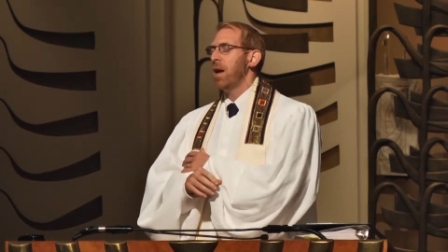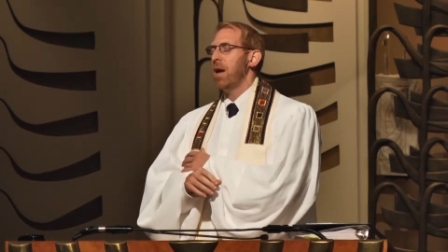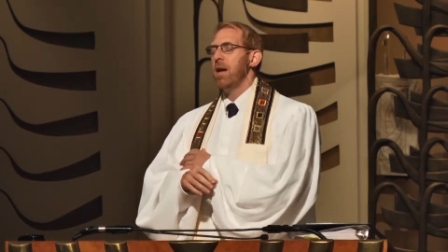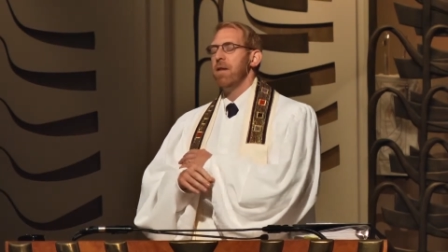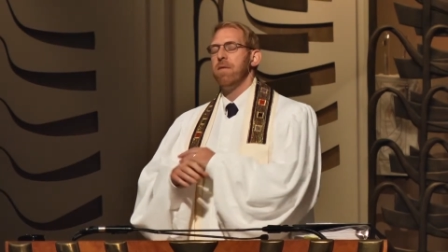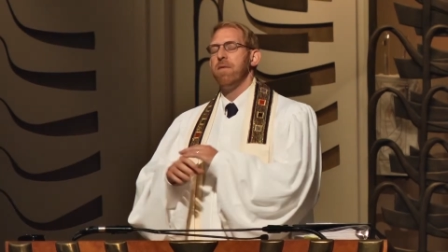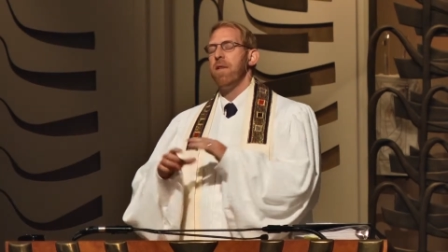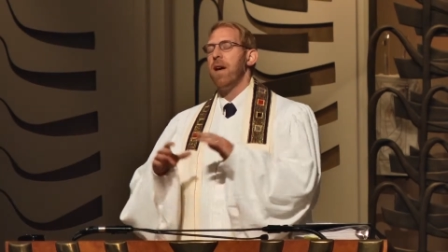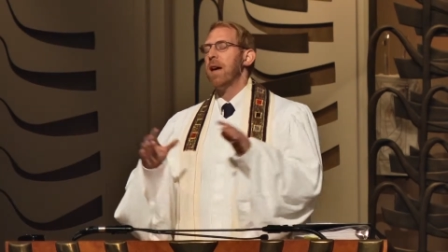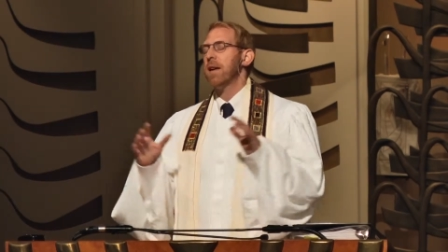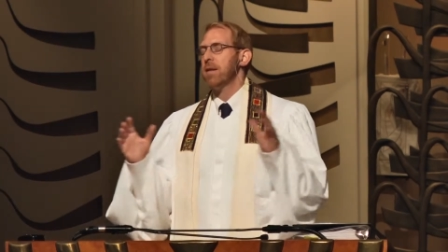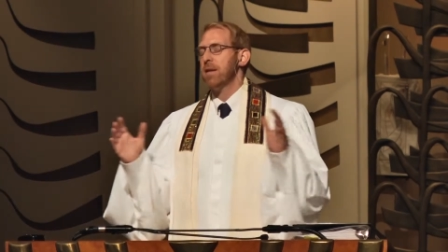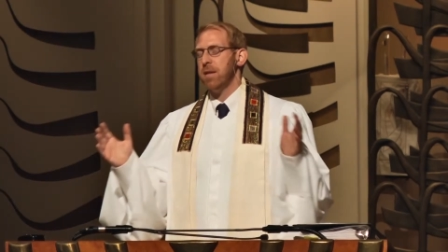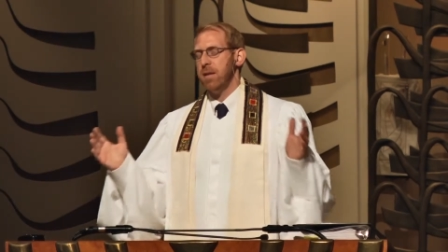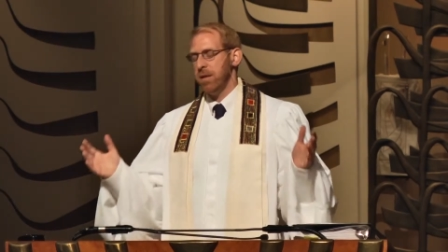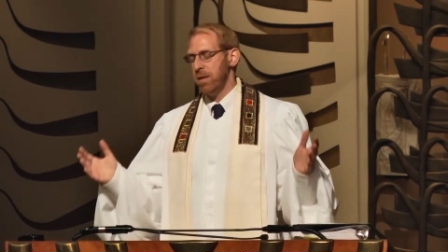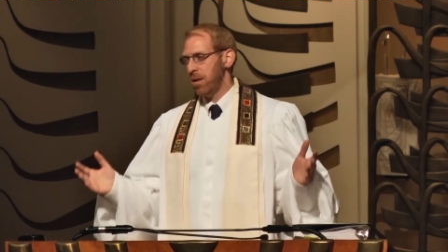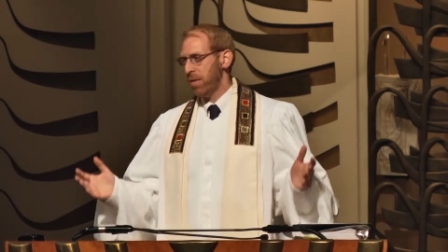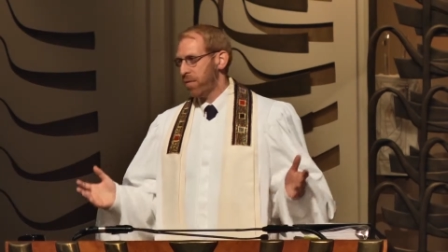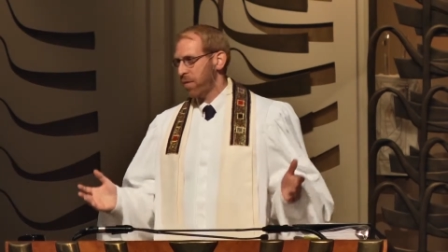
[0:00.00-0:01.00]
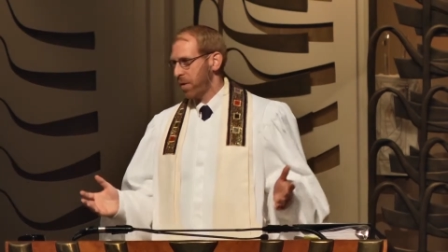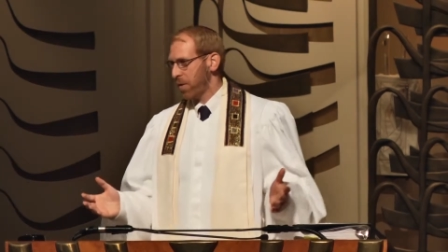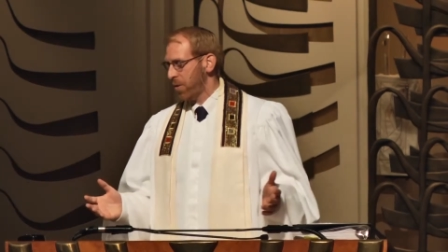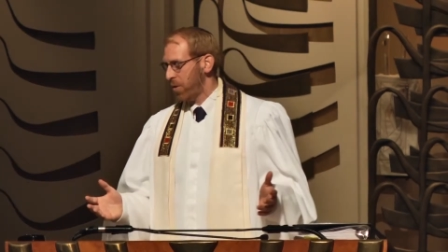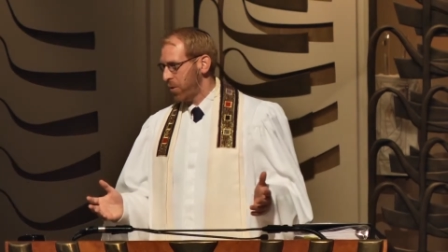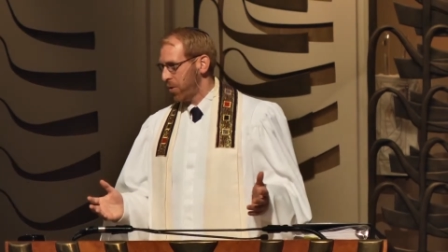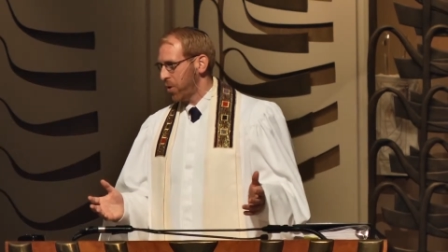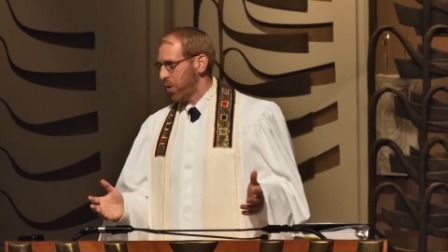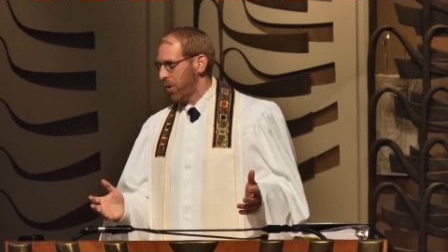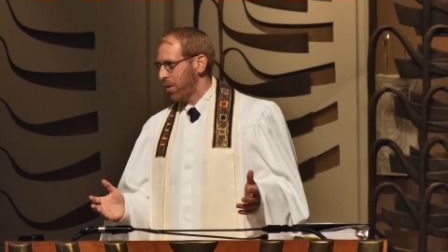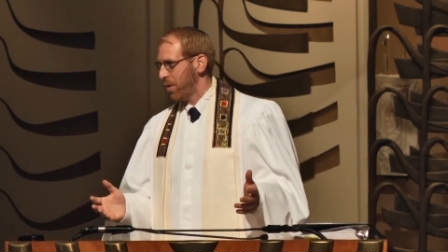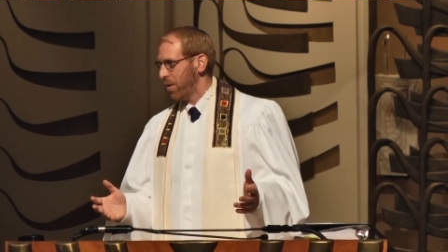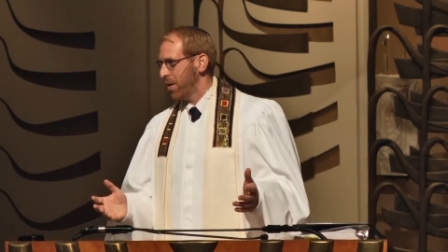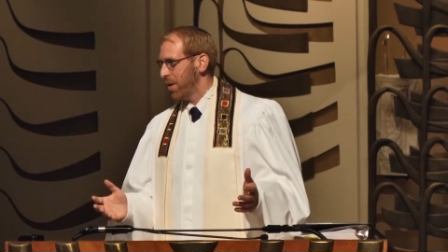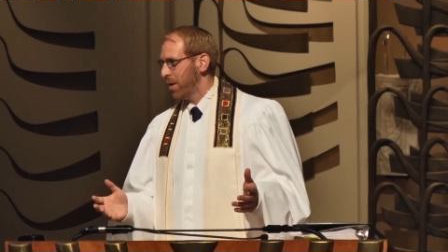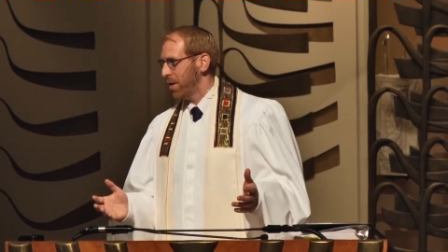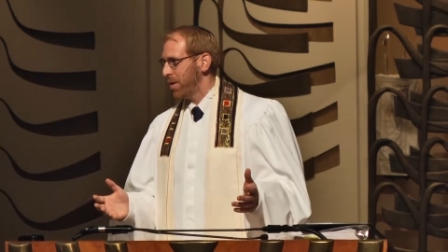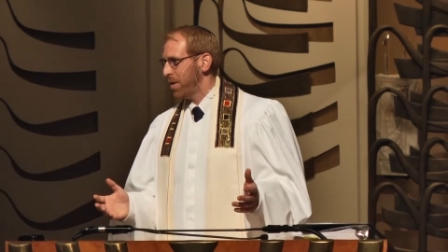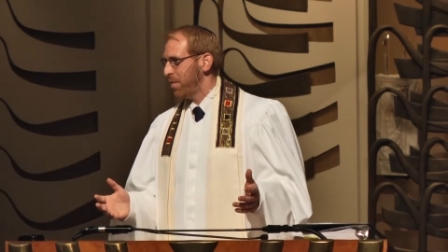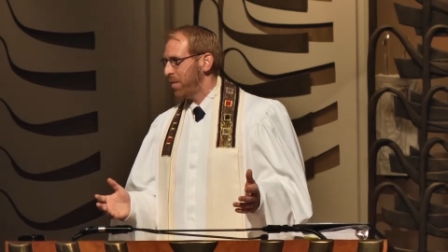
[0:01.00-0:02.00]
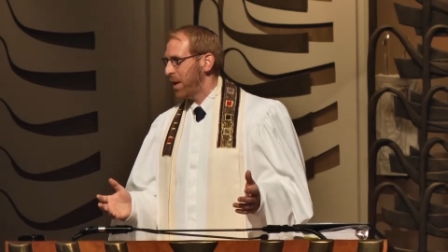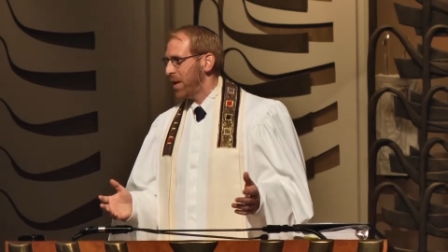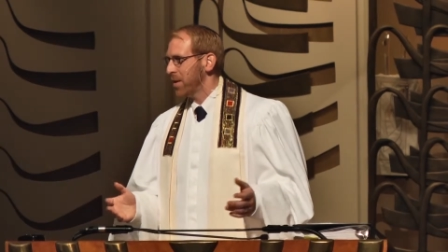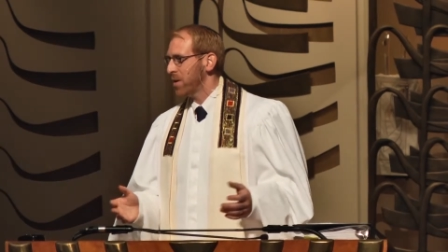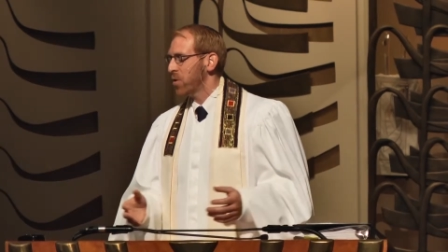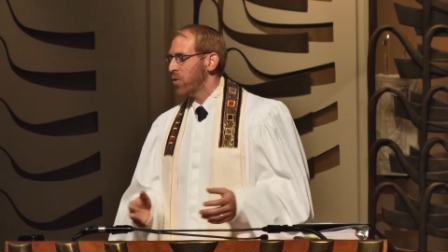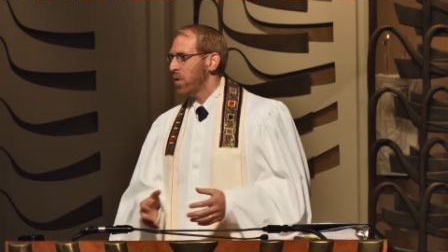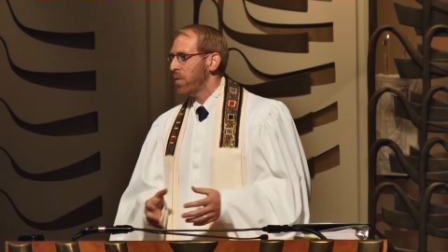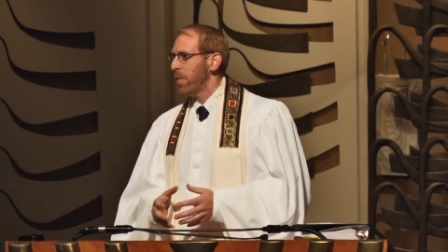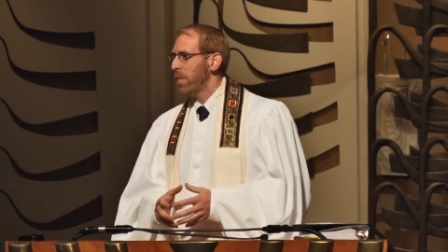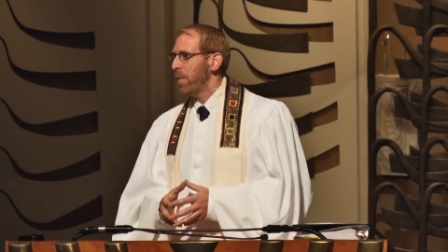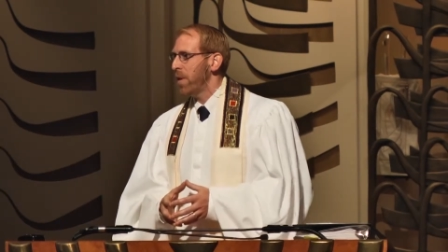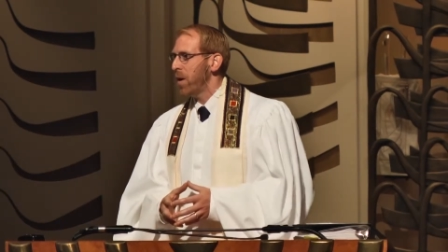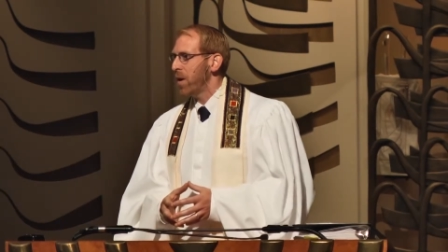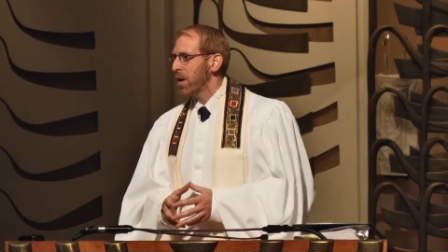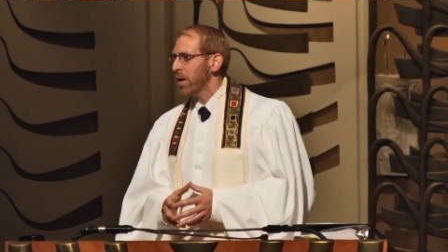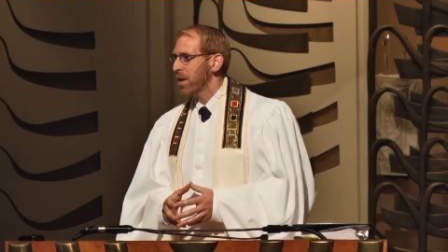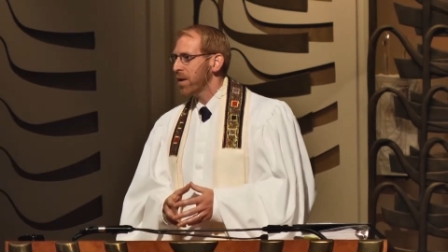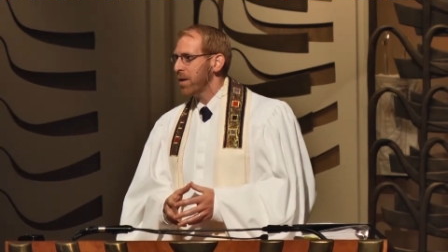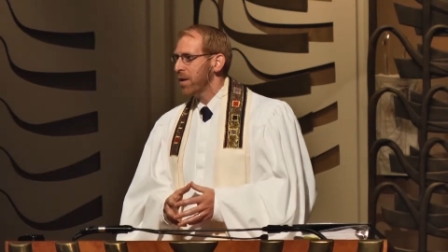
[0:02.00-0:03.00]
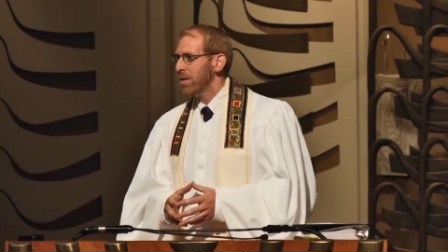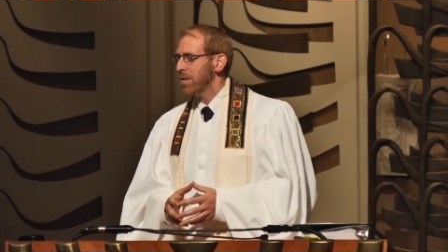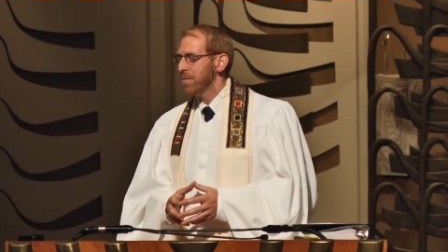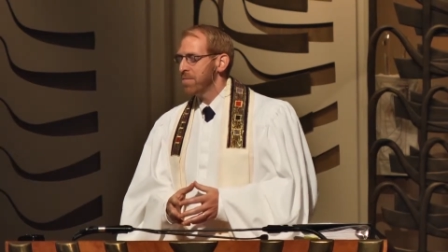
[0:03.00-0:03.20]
a vastly different culture than mainstream America.